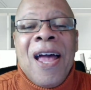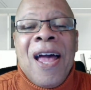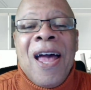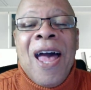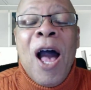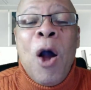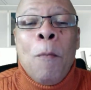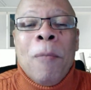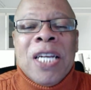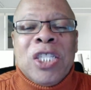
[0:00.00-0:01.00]
How
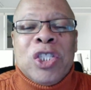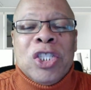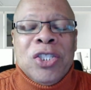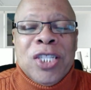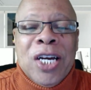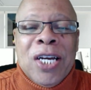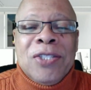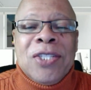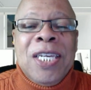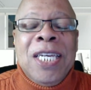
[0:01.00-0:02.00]
much
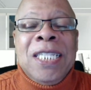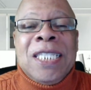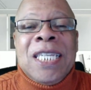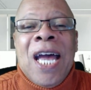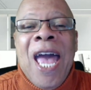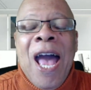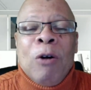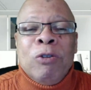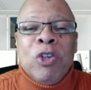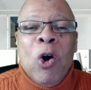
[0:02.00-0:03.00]
does each
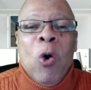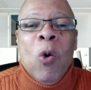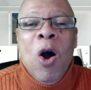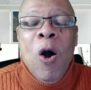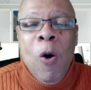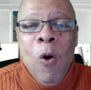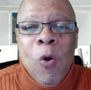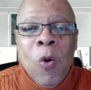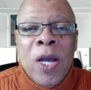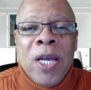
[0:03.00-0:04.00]
household
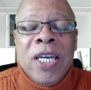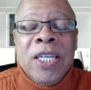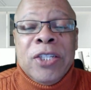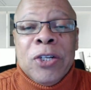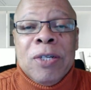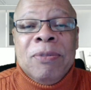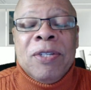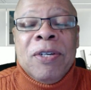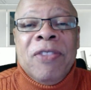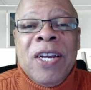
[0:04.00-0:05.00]
owe in terms
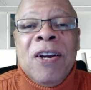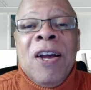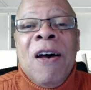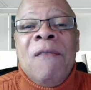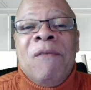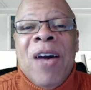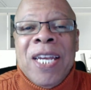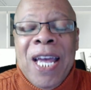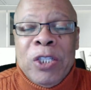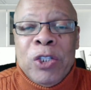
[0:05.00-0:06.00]
of their
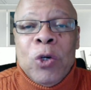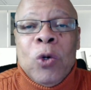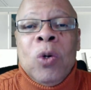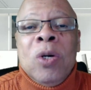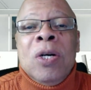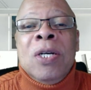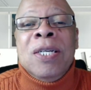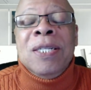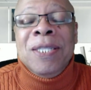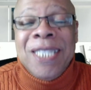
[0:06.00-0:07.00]
financial
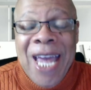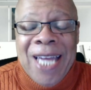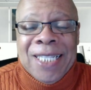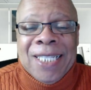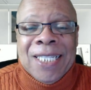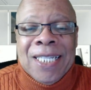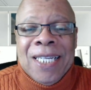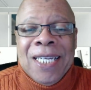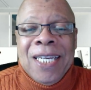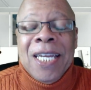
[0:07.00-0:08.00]
debt
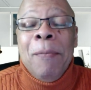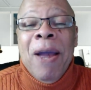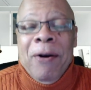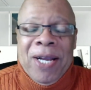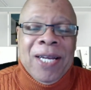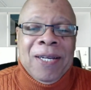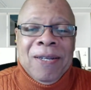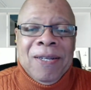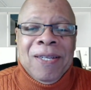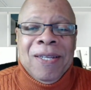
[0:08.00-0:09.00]
in America?
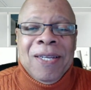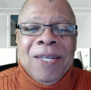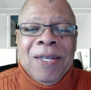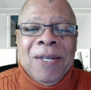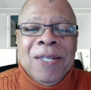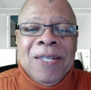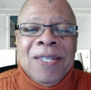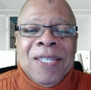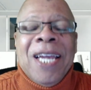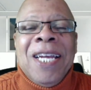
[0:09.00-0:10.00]

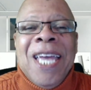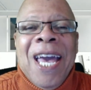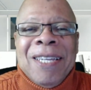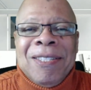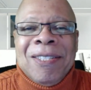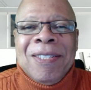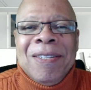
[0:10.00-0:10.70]
Take a guess.